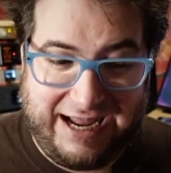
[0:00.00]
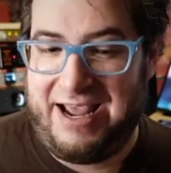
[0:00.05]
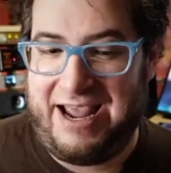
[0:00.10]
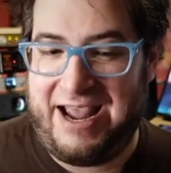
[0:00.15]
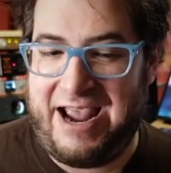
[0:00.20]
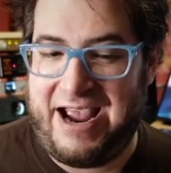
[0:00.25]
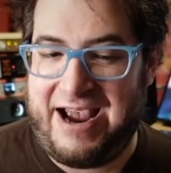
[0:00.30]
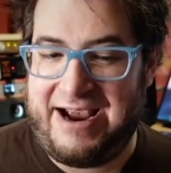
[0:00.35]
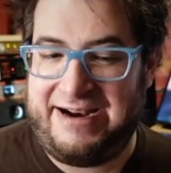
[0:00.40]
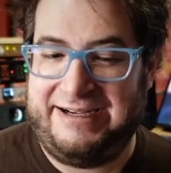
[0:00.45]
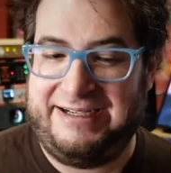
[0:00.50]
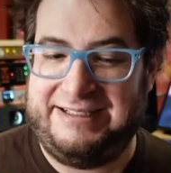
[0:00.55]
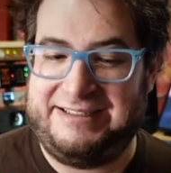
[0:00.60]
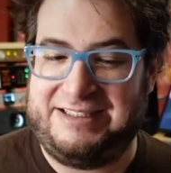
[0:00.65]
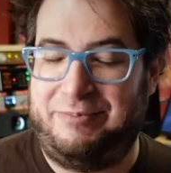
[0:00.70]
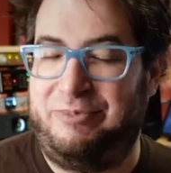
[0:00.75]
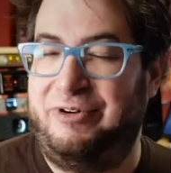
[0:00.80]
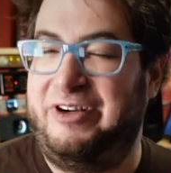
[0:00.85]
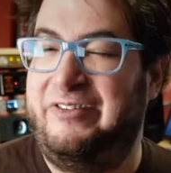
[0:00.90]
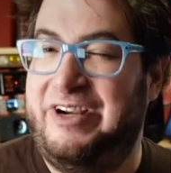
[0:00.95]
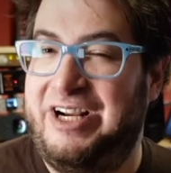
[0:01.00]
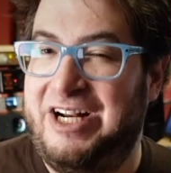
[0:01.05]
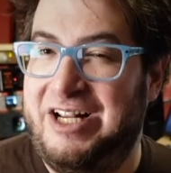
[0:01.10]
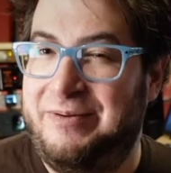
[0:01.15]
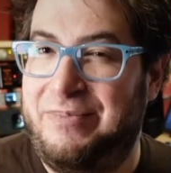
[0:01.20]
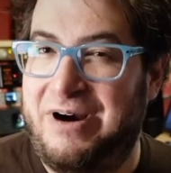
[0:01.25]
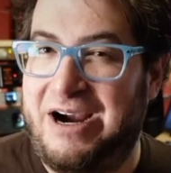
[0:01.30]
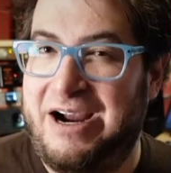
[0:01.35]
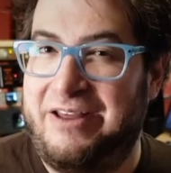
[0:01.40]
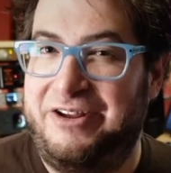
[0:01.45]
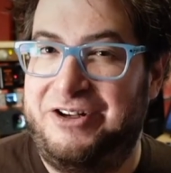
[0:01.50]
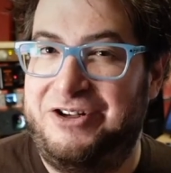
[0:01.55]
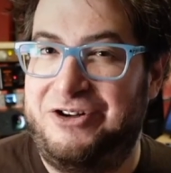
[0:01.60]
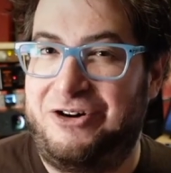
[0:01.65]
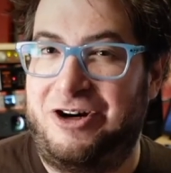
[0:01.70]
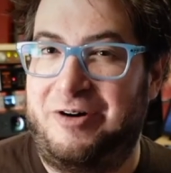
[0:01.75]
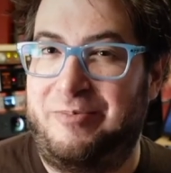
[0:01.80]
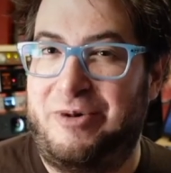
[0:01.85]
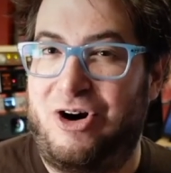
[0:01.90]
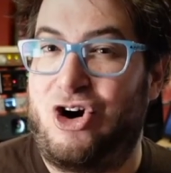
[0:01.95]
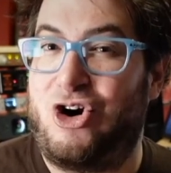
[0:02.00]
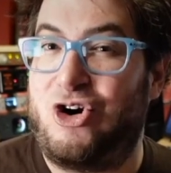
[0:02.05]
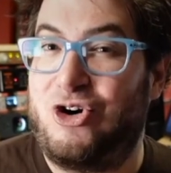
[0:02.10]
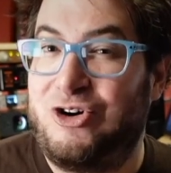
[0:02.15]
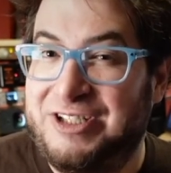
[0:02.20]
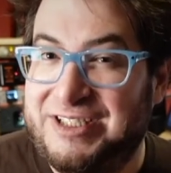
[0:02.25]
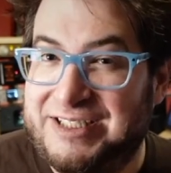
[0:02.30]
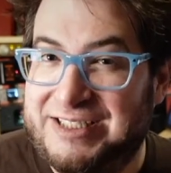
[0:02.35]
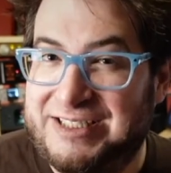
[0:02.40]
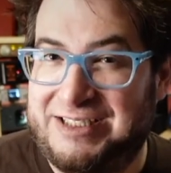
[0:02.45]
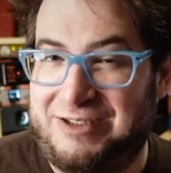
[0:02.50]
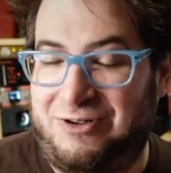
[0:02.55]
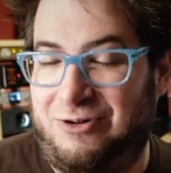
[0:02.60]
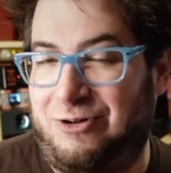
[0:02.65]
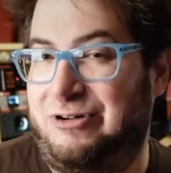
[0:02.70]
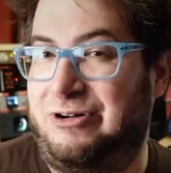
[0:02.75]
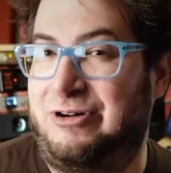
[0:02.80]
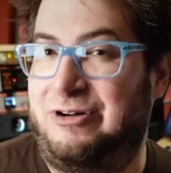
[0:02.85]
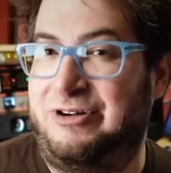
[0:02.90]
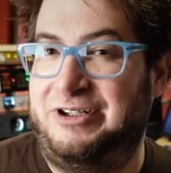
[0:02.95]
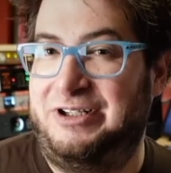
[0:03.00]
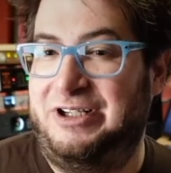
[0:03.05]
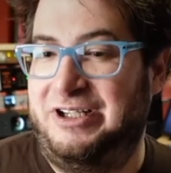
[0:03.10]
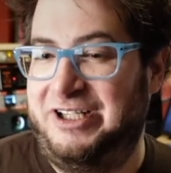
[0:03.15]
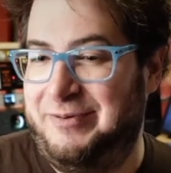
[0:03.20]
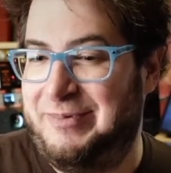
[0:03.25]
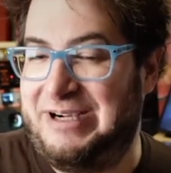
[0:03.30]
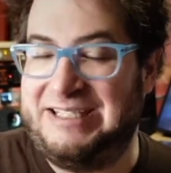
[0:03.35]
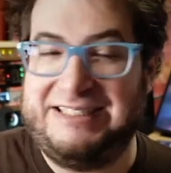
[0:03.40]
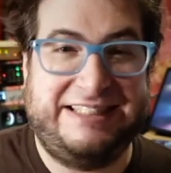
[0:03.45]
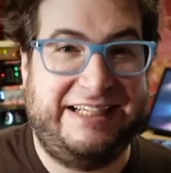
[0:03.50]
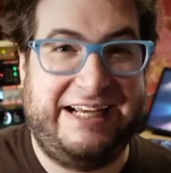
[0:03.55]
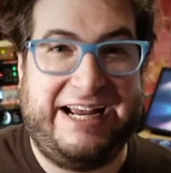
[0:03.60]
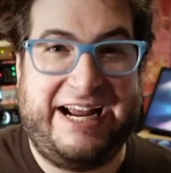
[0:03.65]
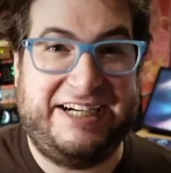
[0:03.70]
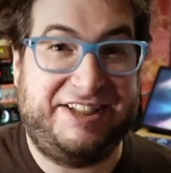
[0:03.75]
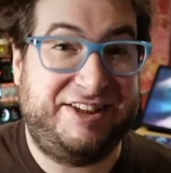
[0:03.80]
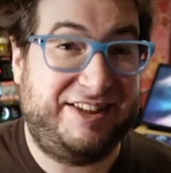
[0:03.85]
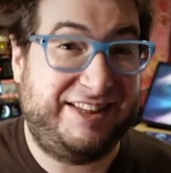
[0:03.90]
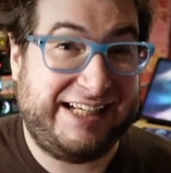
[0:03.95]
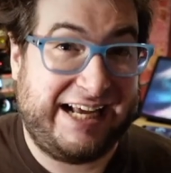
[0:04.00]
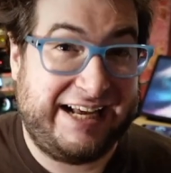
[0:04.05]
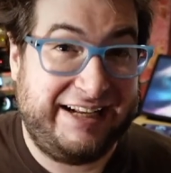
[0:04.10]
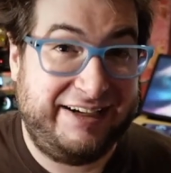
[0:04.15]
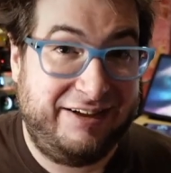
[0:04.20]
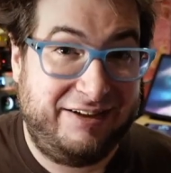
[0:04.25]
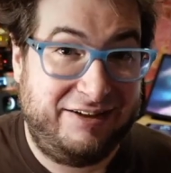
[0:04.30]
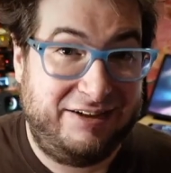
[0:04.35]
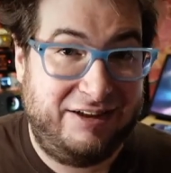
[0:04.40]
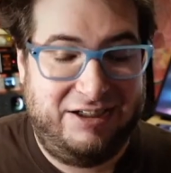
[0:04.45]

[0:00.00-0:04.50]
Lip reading: And it's abbreviated by the term hertz, or you might see HZ.